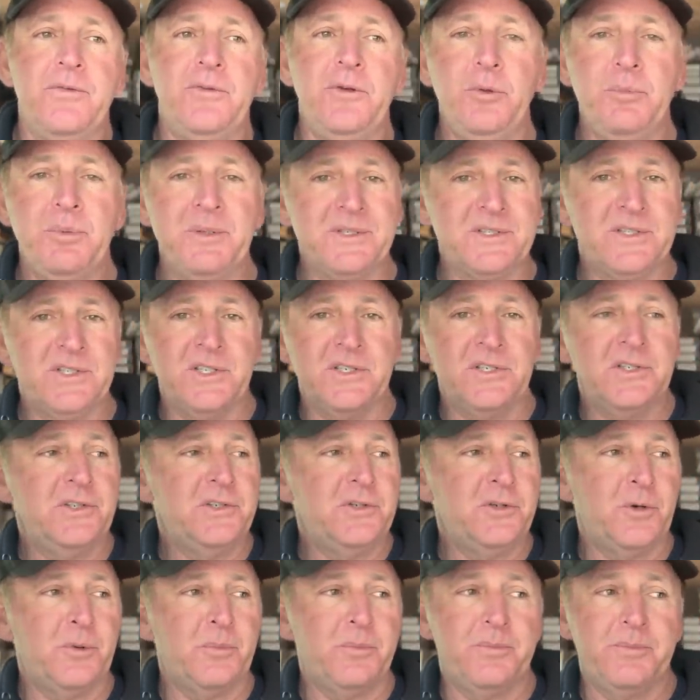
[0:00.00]

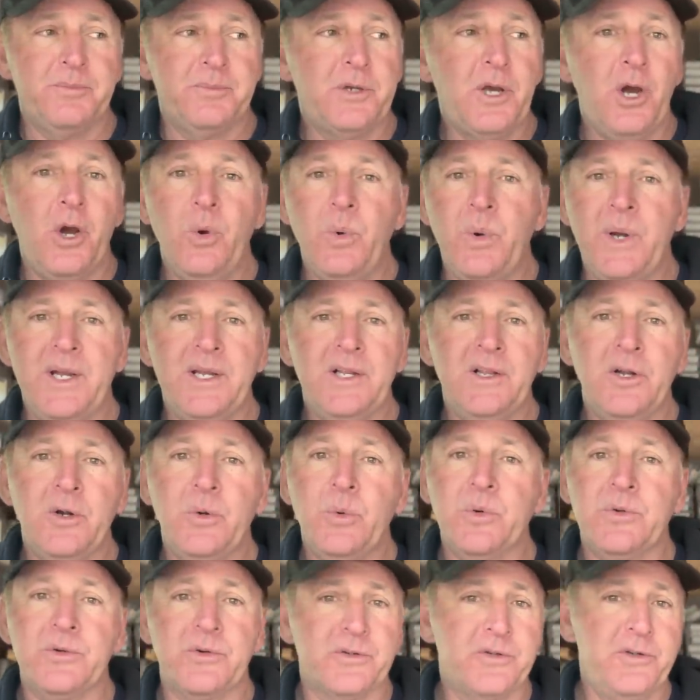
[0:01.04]
position your co-angler
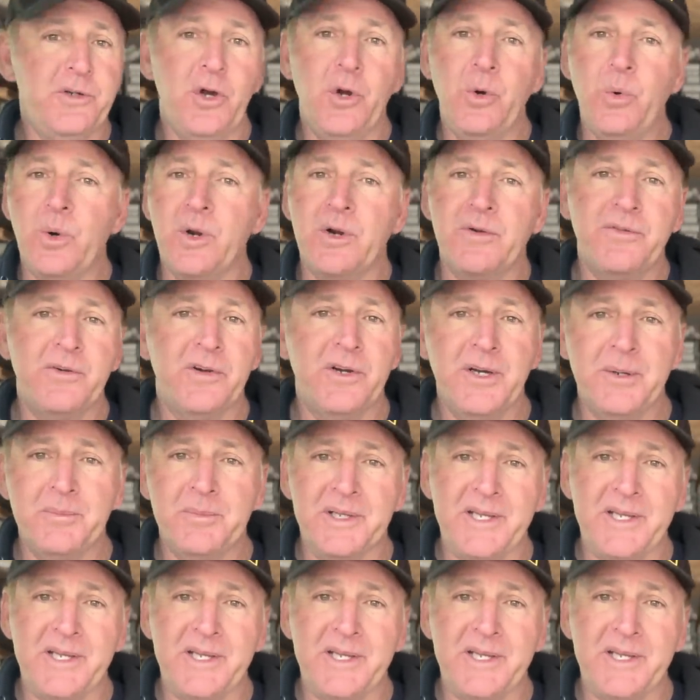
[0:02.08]
where there's nowhere for him to